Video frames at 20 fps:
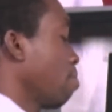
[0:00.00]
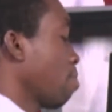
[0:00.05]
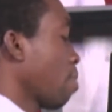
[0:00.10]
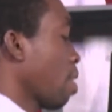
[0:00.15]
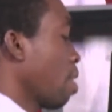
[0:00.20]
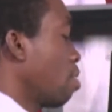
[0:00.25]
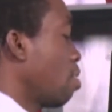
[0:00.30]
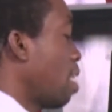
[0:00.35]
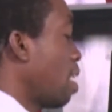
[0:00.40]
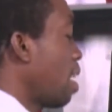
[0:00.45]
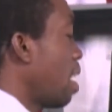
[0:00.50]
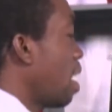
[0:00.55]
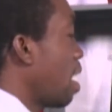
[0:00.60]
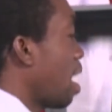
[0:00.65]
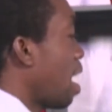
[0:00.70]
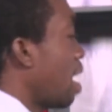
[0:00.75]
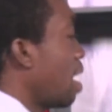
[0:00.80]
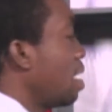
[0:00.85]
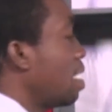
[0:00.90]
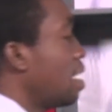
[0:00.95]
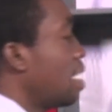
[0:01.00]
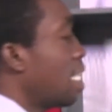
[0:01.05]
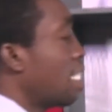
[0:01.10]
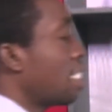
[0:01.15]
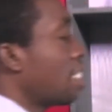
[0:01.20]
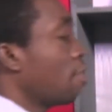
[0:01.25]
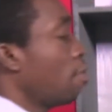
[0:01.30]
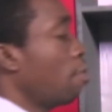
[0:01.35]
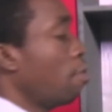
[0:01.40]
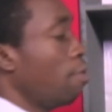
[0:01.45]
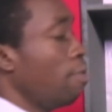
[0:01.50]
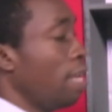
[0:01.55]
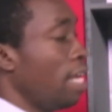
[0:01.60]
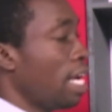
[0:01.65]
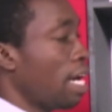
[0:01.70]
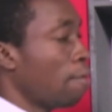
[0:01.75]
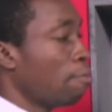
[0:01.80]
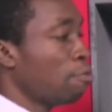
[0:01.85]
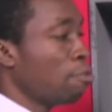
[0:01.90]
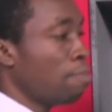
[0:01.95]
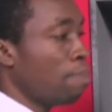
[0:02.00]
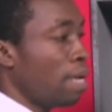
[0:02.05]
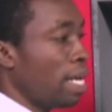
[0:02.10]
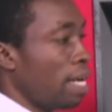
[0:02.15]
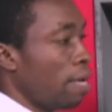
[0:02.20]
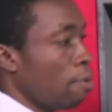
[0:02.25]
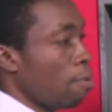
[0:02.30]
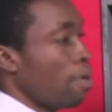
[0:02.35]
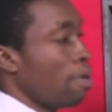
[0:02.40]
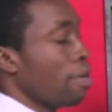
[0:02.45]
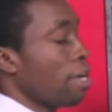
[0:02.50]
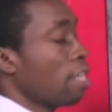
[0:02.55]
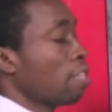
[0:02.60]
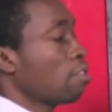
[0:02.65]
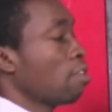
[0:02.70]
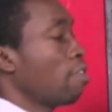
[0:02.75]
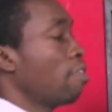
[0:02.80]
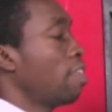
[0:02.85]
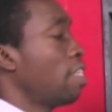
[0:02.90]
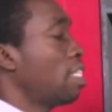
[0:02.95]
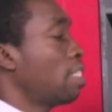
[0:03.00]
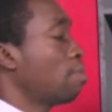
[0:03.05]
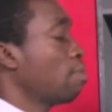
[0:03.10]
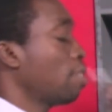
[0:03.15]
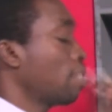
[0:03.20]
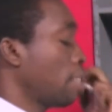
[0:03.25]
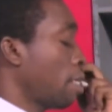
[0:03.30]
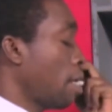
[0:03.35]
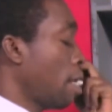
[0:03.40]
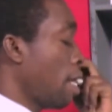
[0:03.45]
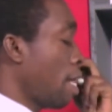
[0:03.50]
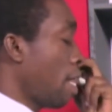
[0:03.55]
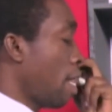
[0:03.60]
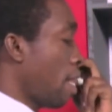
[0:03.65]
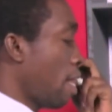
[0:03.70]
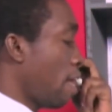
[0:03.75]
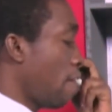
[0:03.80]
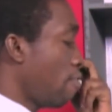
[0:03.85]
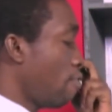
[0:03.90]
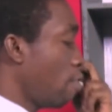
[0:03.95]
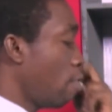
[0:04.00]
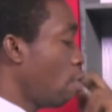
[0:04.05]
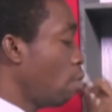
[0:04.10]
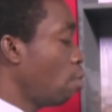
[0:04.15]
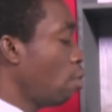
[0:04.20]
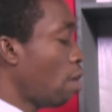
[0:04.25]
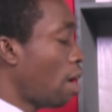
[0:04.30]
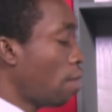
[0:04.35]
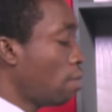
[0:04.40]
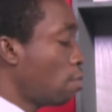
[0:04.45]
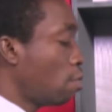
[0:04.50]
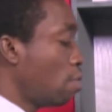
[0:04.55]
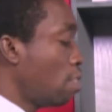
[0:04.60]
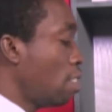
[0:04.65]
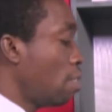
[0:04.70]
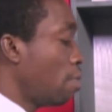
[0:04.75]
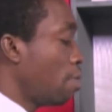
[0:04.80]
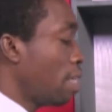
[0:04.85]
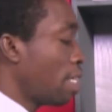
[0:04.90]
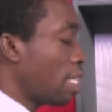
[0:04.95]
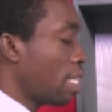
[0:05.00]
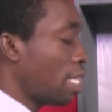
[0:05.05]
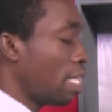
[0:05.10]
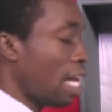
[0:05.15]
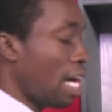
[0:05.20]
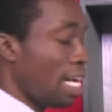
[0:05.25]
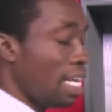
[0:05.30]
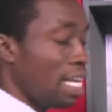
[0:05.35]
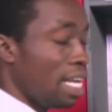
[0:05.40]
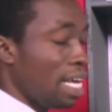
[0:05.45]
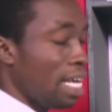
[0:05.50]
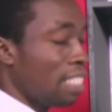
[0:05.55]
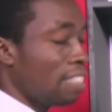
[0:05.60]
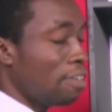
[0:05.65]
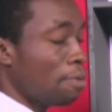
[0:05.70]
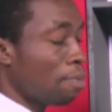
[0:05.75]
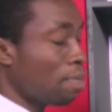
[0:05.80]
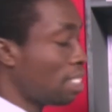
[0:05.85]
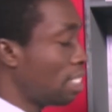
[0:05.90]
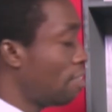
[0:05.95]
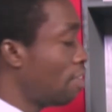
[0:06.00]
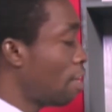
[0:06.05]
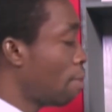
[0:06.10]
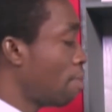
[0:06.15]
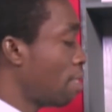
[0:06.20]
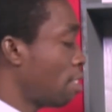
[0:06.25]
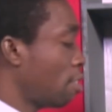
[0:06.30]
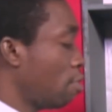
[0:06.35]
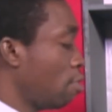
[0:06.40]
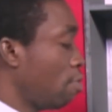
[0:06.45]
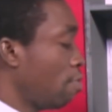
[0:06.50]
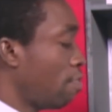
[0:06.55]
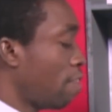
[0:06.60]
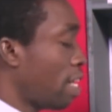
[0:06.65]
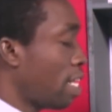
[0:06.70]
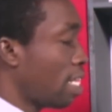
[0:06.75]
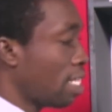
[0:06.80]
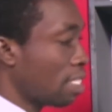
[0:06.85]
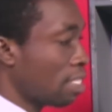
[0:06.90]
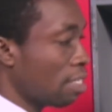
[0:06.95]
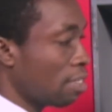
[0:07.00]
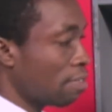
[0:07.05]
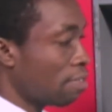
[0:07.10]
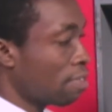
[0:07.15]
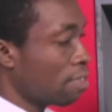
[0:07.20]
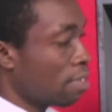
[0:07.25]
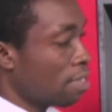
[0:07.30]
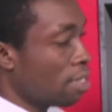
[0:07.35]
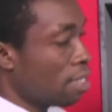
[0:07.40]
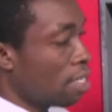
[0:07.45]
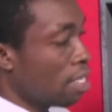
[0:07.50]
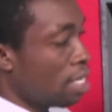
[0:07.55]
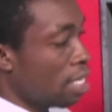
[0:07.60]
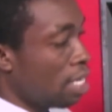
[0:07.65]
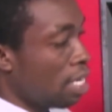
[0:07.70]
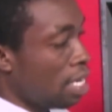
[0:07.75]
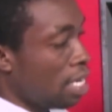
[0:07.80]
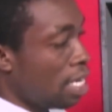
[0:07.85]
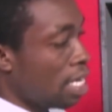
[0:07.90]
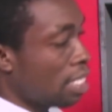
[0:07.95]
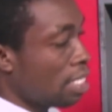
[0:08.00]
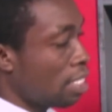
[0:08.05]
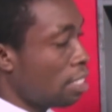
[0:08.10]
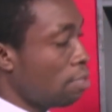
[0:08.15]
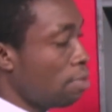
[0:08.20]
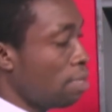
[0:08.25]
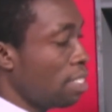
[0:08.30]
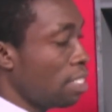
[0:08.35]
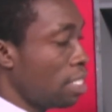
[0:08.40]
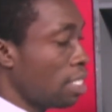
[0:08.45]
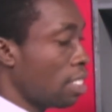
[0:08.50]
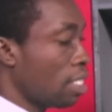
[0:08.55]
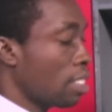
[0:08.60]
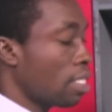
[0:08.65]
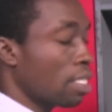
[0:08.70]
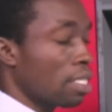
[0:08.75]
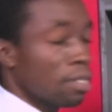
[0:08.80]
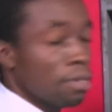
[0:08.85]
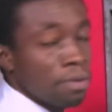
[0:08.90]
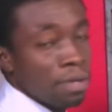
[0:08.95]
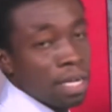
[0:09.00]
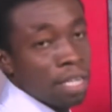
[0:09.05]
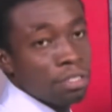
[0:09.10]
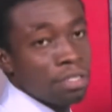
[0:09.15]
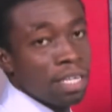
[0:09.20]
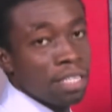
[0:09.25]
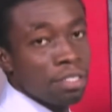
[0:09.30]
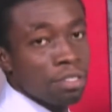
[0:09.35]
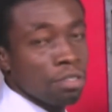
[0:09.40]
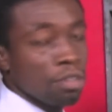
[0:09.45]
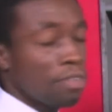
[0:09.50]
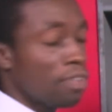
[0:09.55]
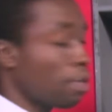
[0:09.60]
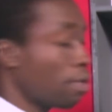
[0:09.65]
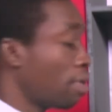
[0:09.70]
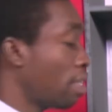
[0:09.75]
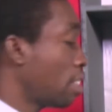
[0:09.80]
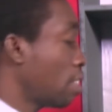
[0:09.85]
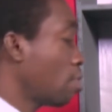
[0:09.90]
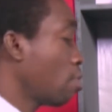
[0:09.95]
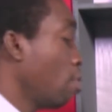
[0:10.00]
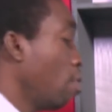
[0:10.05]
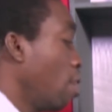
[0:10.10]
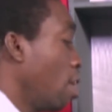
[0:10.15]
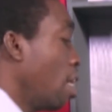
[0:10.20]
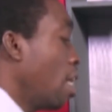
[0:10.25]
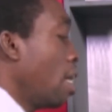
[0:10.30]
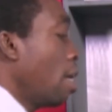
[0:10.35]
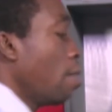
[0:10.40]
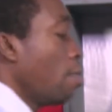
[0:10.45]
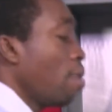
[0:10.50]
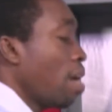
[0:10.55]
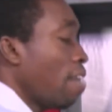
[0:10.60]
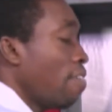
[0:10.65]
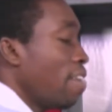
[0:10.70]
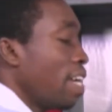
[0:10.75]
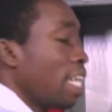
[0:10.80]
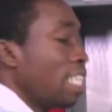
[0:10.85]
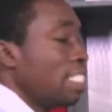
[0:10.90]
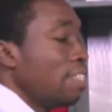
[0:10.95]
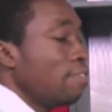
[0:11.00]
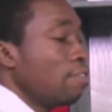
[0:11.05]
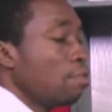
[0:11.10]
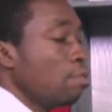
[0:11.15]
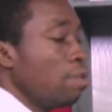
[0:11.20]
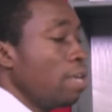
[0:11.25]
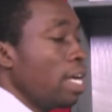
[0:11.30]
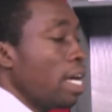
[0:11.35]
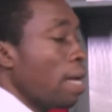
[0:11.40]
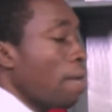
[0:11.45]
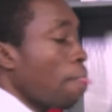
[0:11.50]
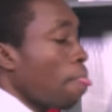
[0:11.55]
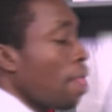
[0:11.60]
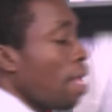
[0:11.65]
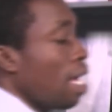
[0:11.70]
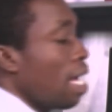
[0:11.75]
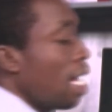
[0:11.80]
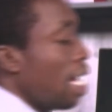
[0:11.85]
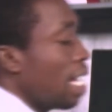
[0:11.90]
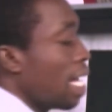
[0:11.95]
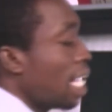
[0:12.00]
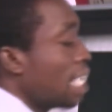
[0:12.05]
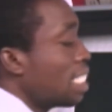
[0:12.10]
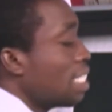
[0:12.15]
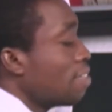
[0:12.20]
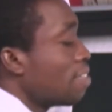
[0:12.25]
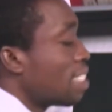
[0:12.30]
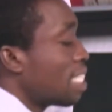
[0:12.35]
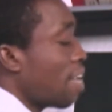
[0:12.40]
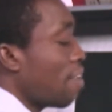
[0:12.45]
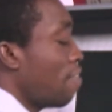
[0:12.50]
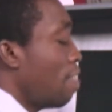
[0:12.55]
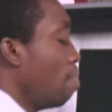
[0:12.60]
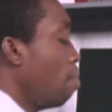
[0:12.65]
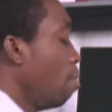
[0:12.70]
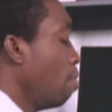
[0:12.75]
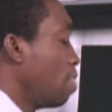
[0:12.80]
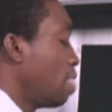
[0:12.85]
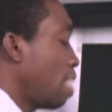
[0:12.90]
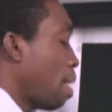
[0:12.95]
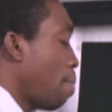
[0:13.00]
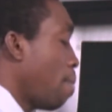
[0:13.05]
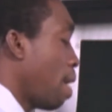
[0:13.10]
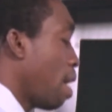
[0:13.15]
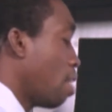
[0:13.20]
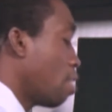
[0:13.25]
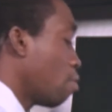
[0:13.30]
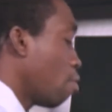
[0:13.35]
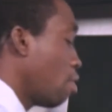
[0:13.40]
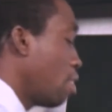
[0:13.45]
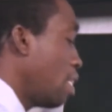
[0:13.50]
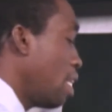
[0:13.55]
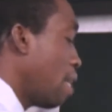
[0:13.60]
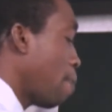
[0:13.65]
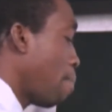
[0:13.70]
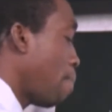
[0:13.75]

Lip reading: So I think our integers will really come to play when you are solving this, because if you don't know how to deal with adding negative and positive numbers, you find yourself in a situation when you're trying to solve the question. So we have negative 2 here. Negative 7 moves here and becomes what?